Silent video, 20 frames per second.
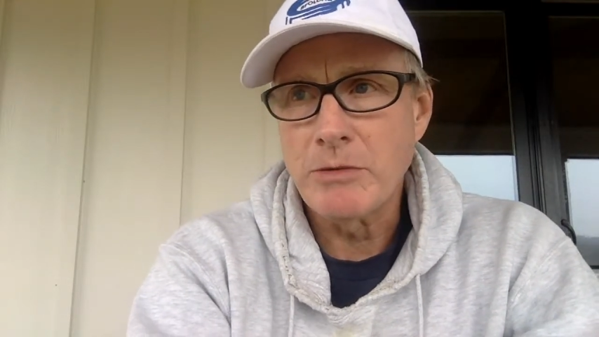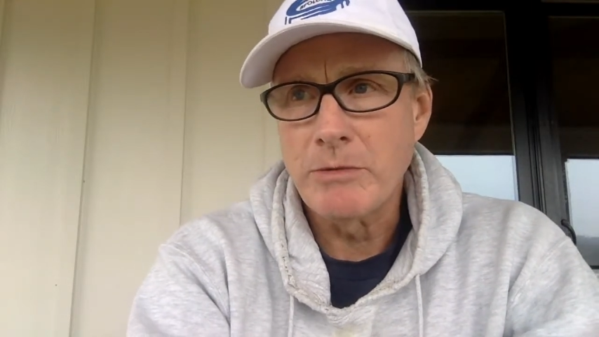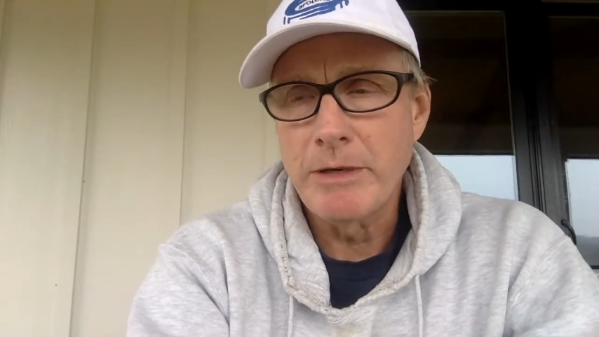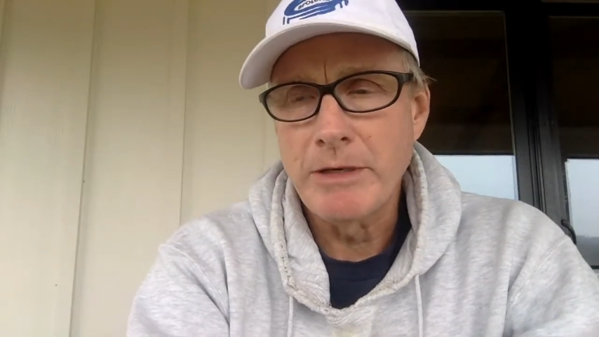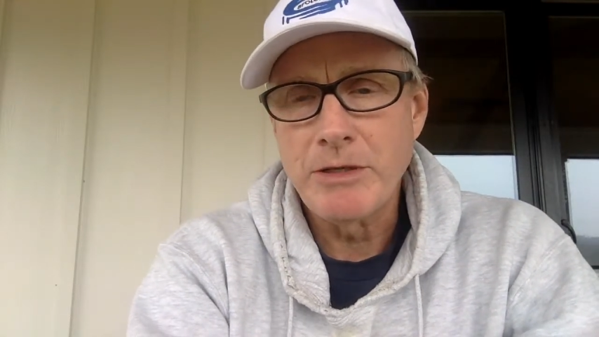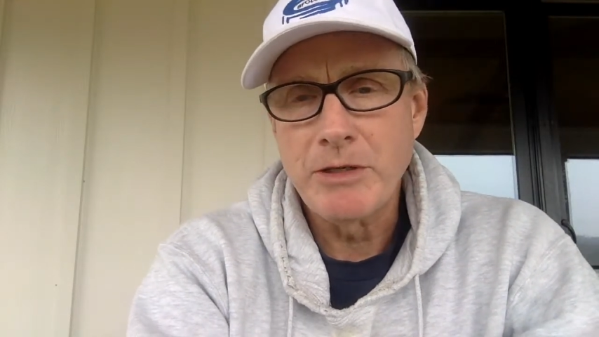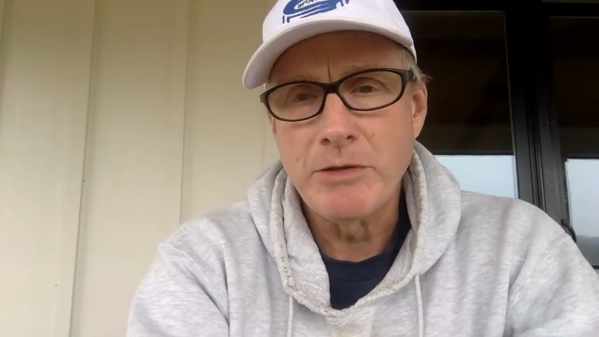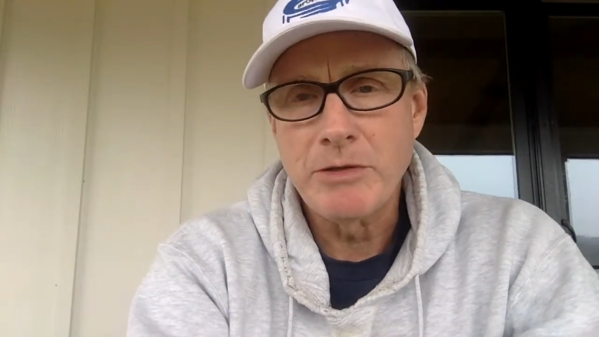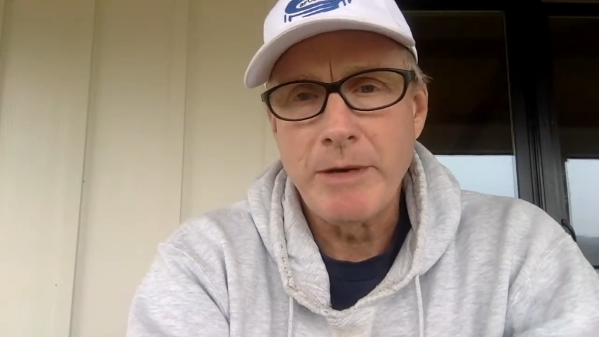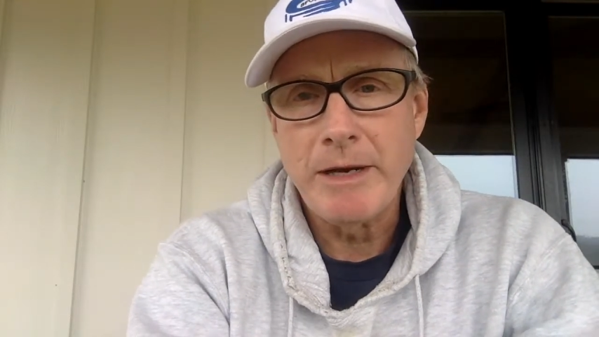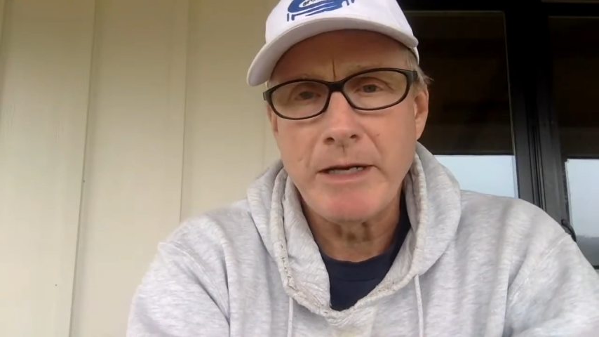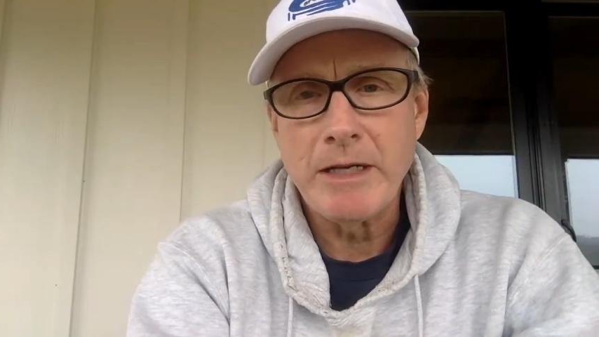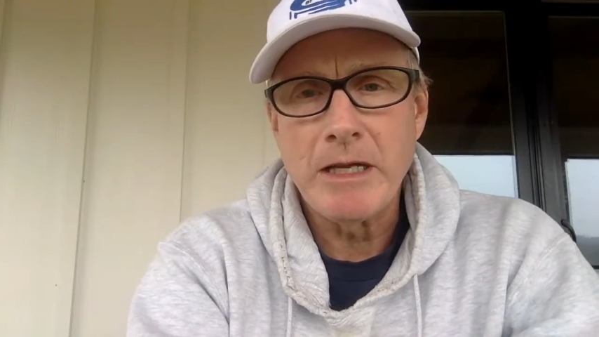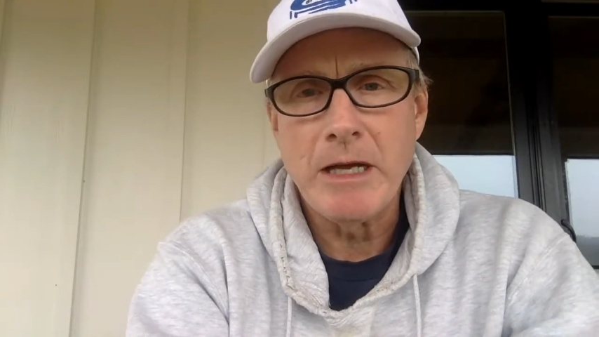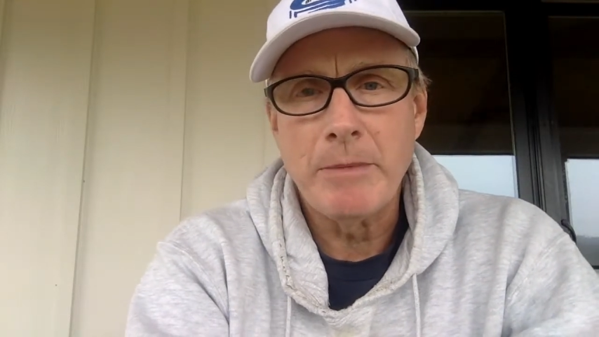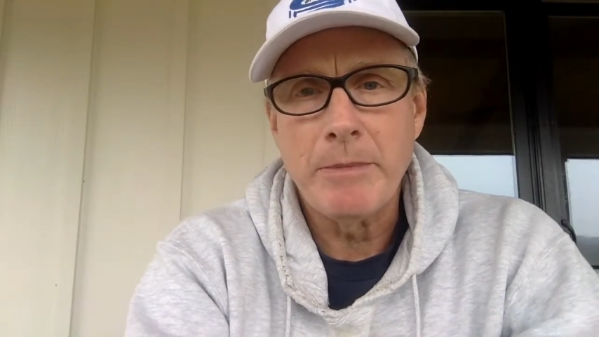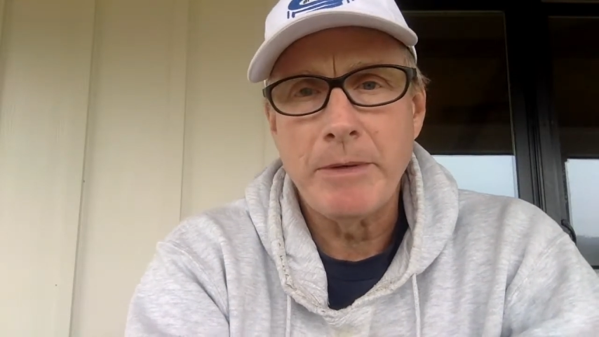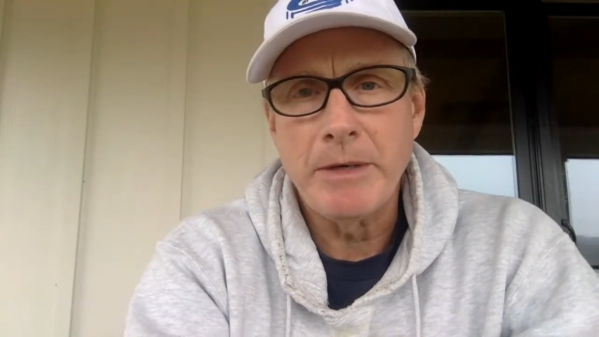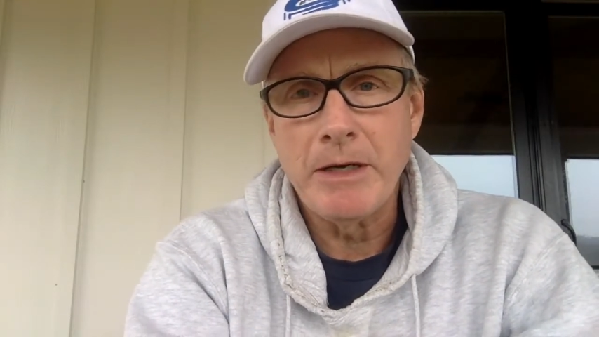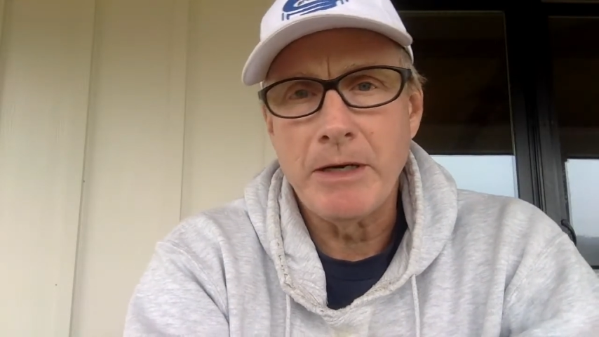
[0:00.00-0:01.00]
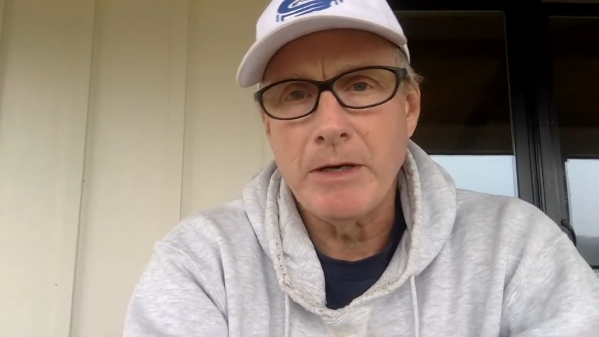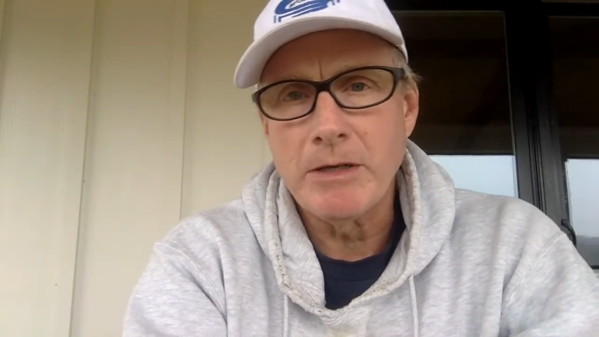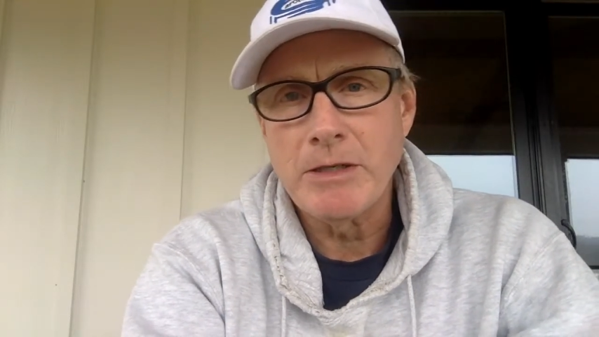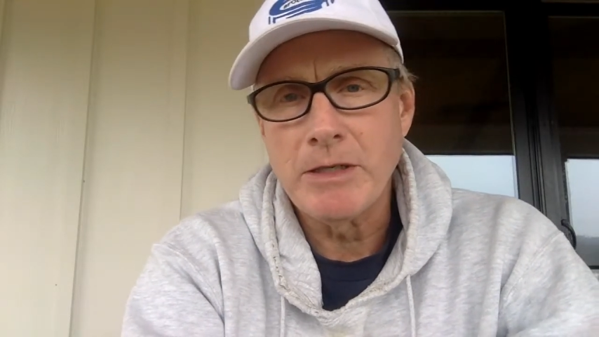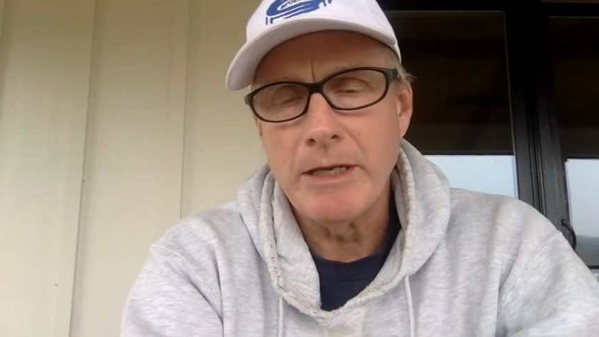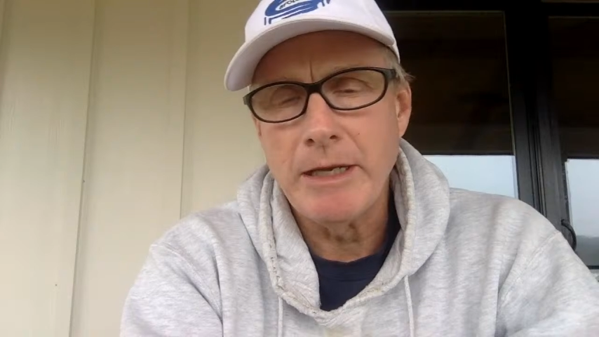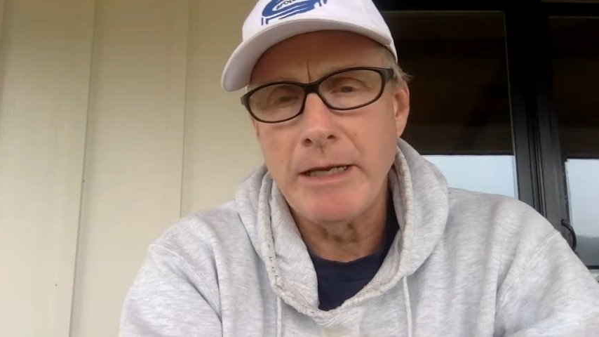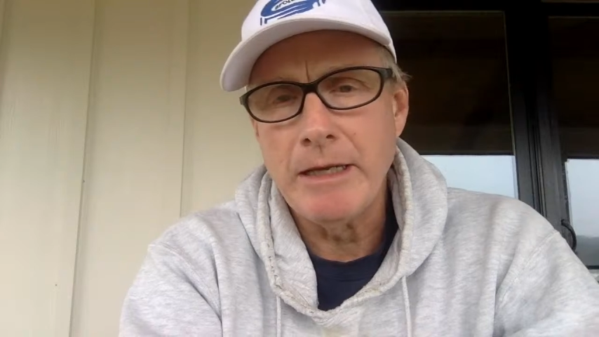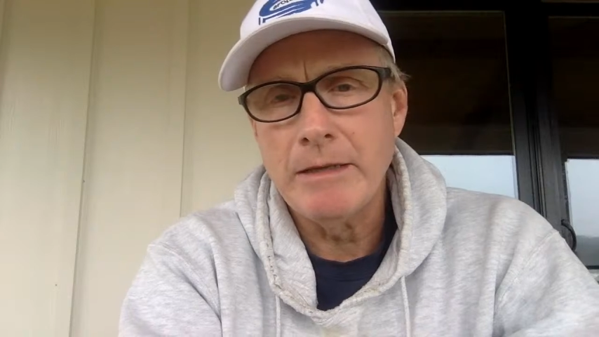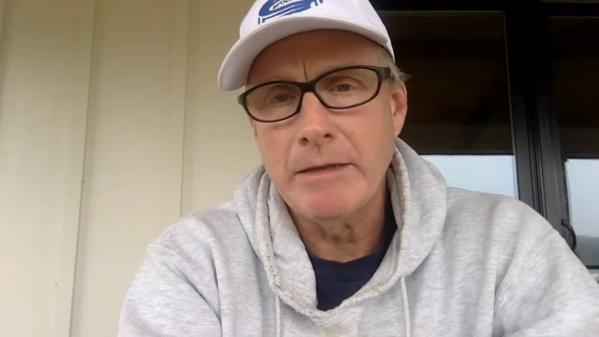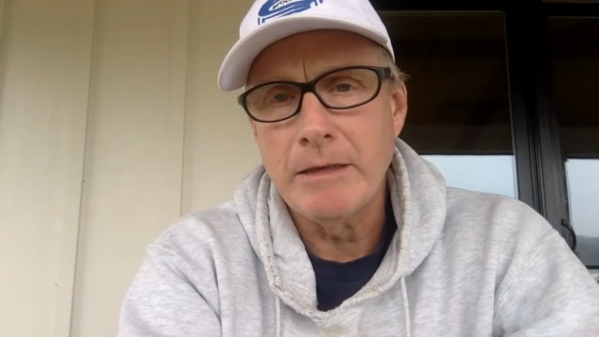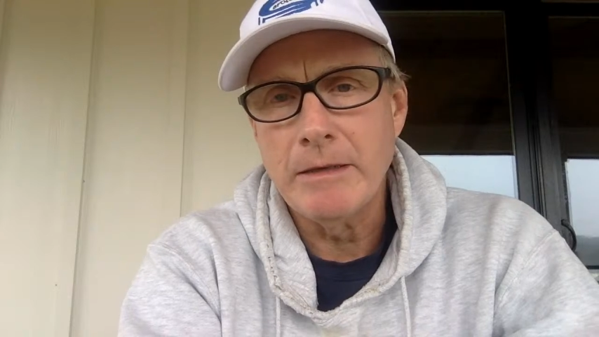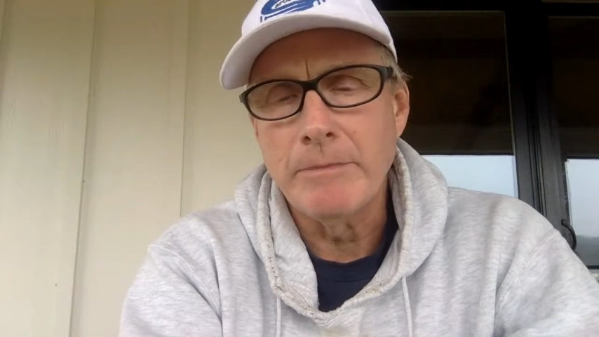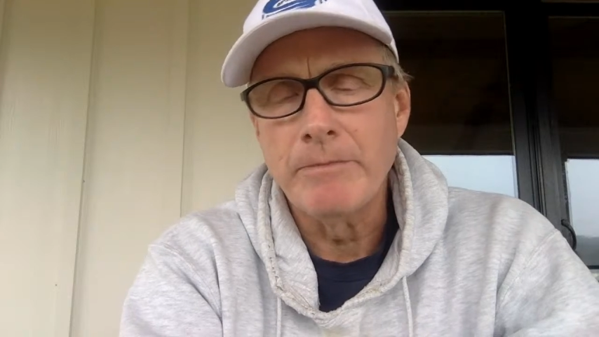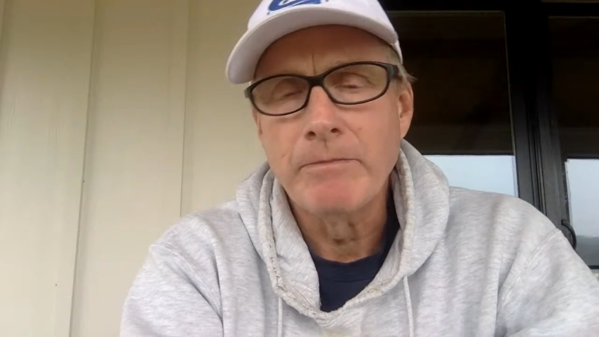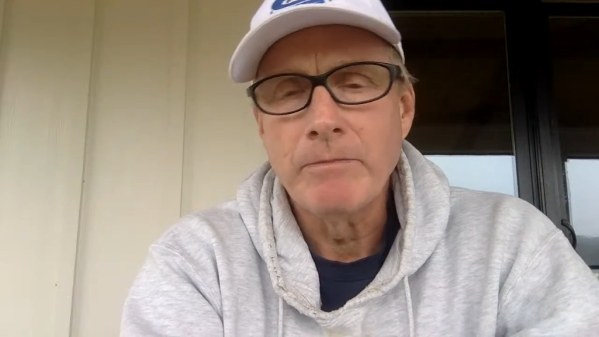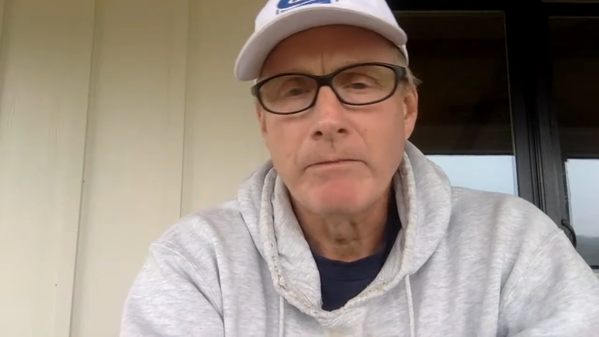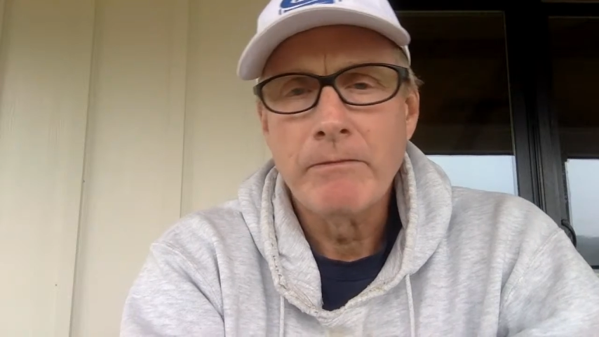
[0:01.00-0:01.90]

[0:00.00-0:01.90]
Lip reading: Richards ran a couple of years, and Heath and